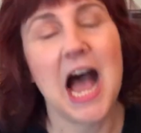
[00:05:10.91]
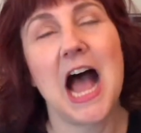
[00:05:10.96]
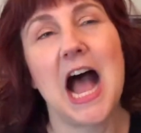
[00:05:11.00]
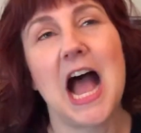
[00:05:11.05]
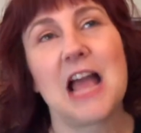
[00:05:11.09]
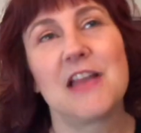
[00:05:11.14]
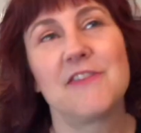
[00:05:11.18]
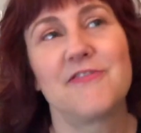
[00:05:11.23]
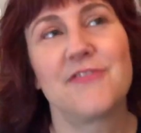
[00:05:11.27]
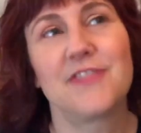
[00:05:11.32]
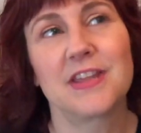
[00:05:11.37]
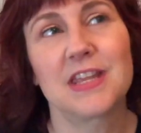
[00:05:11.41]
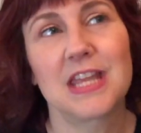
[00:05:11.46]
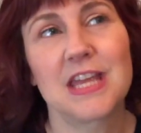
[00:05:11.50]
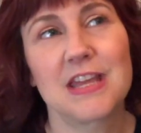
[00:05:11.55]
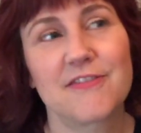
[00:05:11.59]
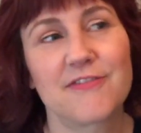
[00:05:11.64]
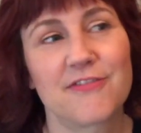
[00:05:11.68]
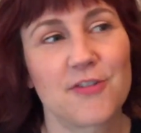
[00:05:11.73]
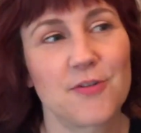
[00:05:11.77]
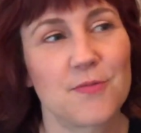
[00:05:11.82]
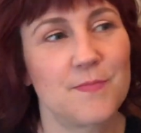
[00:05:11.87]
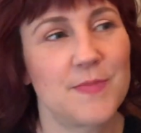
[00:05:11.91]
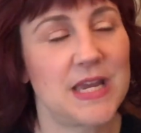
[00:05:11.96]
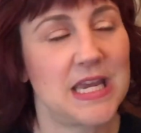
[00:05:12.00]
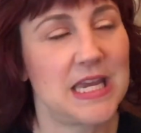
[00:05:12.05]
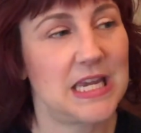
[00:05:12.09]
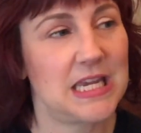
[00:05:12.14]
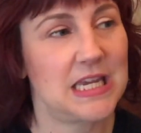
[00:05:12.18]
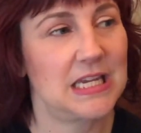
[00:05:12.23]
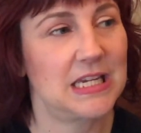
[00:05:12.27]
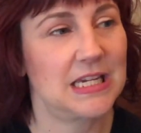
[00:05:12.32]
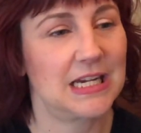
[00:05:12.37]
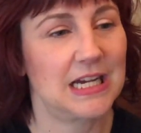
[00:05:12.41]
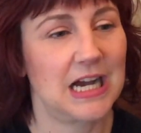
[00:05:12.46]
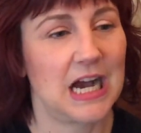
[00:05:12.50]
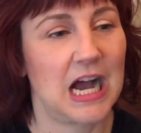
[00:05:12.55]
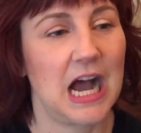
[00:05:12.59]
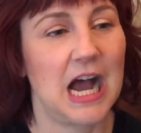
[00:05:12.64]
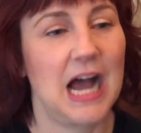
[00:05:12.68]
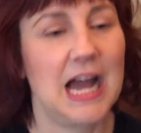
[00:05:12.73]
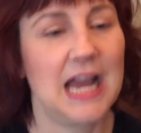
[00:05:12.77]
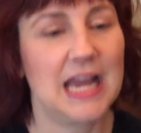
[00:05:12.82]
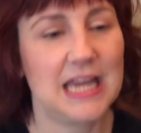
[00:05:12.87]
I feel like for me,
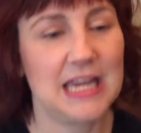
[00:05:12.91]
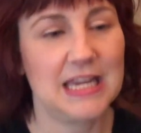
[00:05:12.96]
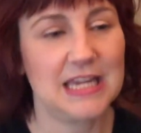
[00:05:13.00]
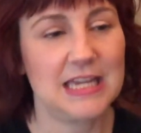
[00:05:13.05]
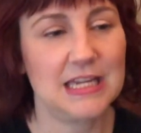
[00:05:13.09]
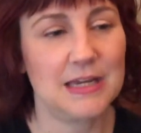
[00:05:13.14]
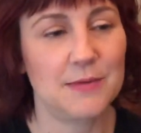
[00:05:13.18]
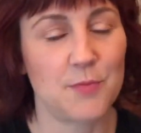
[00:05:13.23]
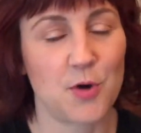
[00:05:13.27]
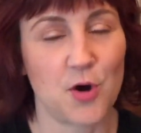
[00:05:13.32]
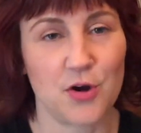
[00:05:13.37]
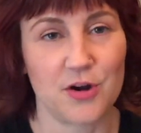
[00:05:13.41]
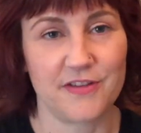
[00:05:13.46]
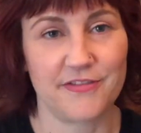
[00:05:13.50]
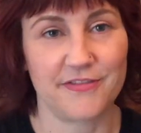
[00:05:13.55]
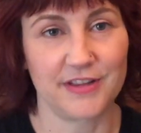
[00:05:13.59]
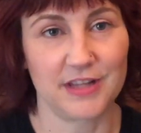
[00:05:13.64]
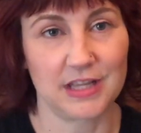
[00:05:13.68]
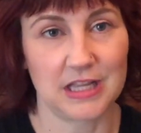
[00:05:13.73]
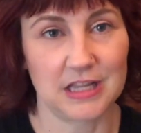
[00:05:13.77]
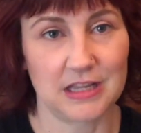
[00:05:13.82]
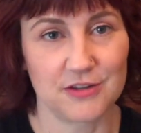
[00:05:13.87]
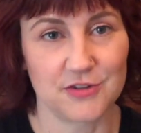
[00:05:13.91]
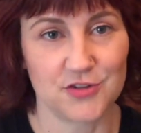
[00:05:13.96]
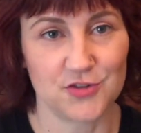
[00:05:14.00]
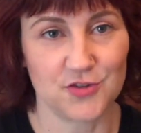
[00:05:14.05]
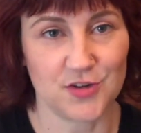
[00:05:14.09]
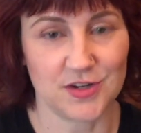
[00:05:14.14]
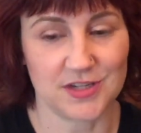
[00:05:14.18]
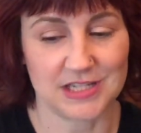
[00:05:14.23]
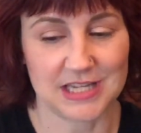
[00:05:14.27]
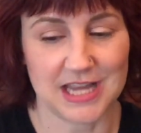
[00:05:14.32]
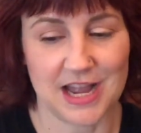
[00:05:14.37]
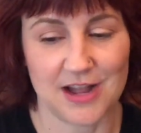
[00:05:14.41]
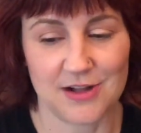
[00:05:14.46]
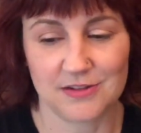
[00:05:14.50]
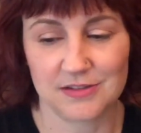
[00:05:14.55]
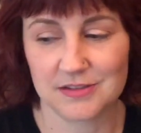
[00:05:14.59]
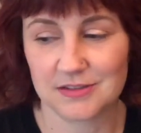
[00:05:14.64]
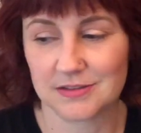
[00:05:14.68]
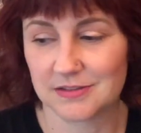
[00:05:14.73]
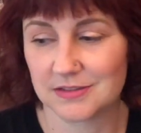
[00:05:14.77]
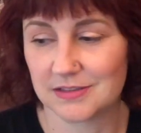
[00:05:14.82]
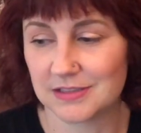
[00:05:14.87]
I am already feeling a little stressed
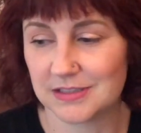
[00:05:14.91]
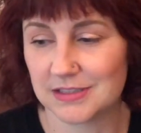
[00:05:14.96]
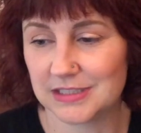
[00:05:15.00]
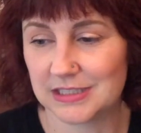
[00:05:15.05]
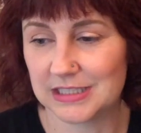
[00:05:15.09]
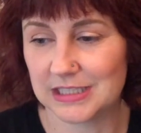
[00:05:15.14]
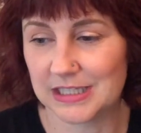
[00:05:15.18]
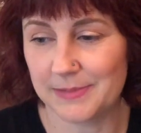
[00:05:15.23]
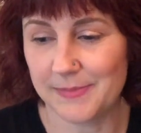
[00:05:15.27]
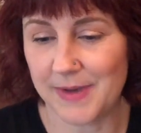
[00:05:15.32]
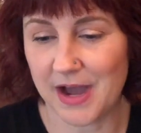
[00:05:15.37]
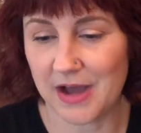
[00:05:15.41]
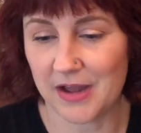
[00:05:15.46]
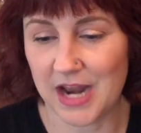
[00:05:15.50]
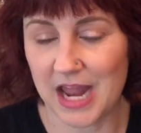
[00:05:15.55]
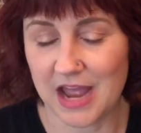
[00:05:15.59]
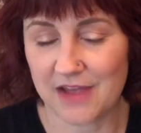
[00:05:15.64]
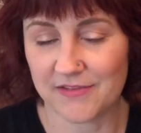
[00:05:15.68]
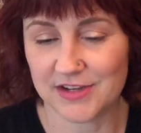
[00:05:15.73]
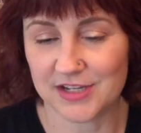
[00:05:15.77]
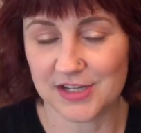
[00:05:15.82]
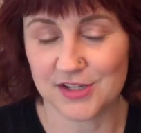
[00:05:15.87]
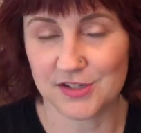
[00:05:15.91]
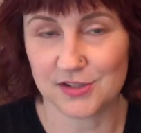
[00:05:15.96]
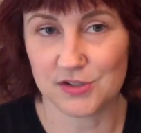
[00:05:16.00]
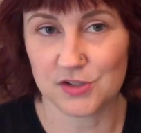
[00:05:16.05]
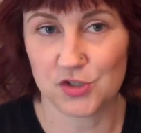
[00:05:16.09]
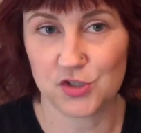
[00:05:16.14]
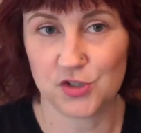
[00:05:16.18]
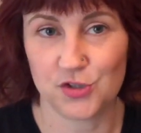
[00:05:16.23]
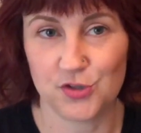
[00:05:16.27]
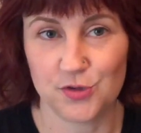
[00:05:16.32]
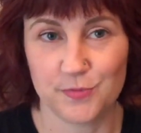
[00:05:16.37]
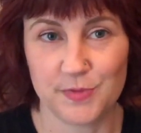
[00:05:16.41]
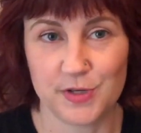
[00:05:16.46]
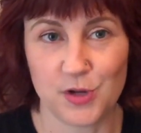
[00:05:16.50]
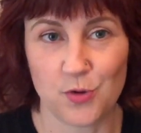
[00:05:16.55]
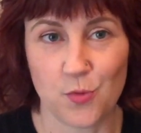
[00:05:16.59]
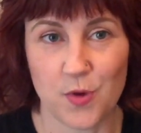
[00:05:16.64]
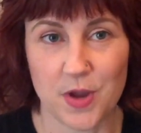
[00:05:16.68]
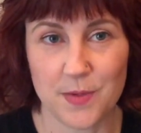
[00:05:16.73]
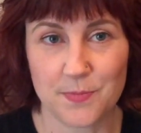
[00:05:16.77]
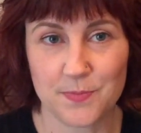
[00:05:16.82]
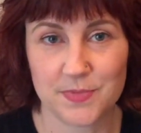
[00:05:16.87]
out about having too many
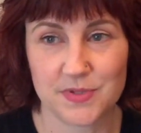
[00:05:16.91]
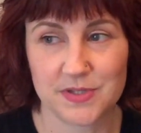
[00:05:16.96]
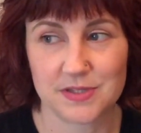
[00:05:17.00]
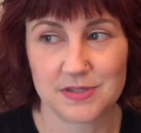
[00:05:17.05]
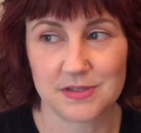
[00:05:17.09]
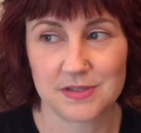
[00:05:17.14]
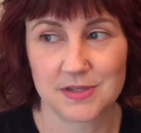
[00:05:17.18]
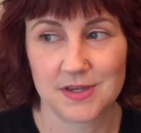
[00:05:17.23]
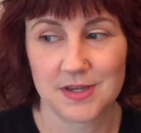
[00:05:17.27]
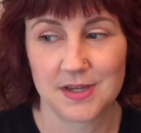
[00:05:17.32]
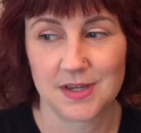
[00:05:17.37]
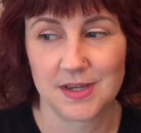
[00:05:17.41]
whips.